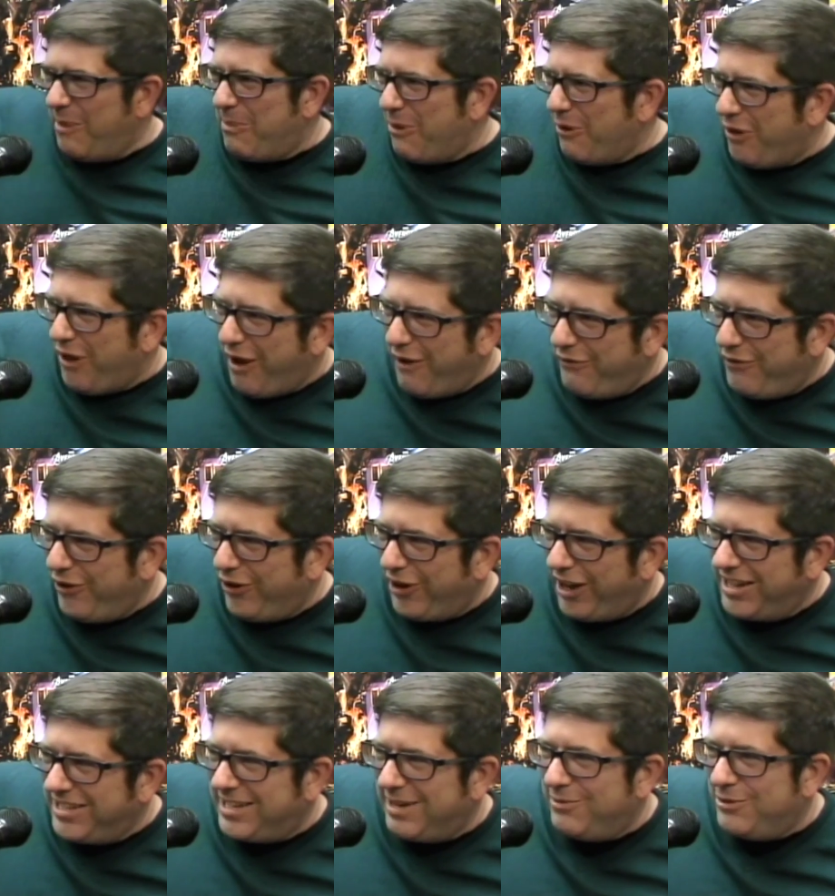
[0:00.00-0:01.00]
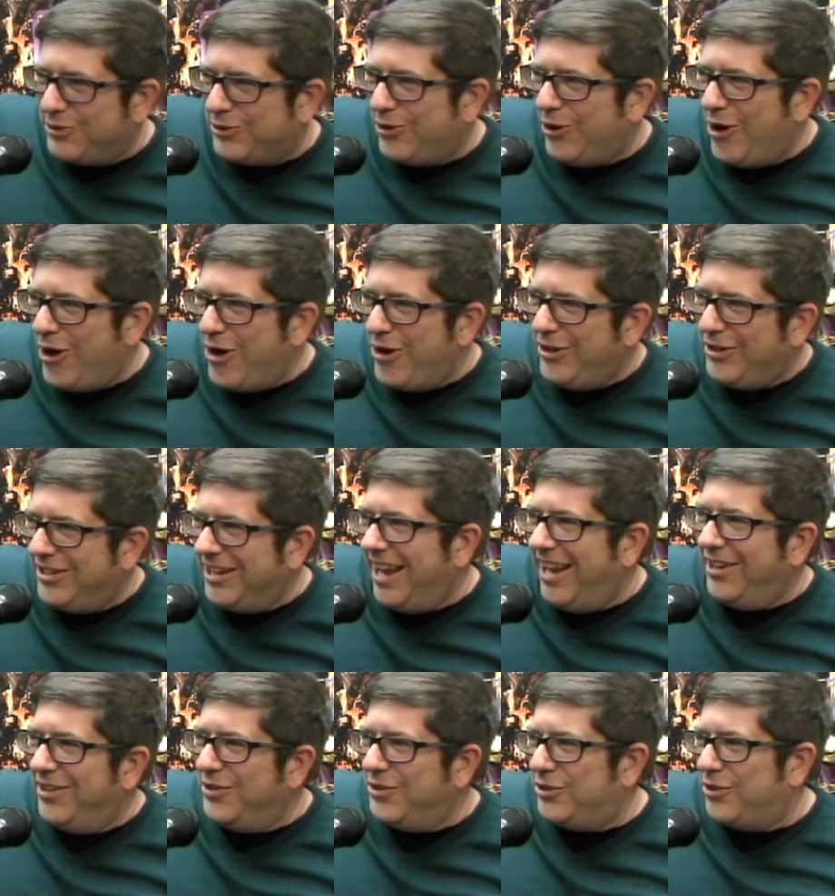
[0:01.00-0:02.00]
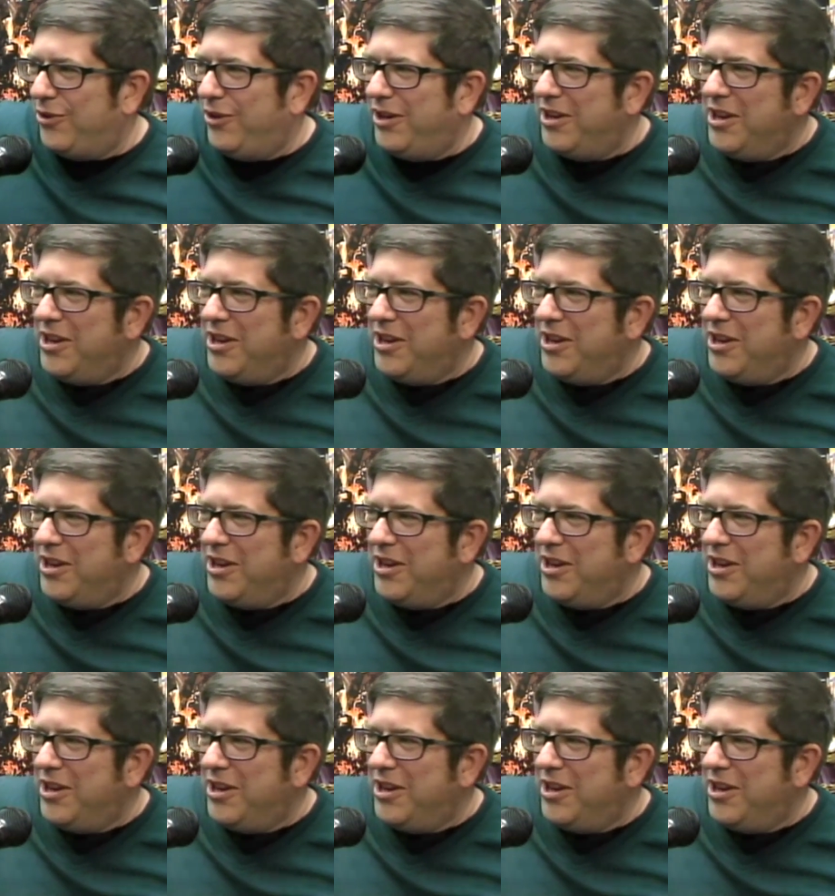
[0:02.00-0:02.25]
both have their lightsabers drawn, and Luke's going,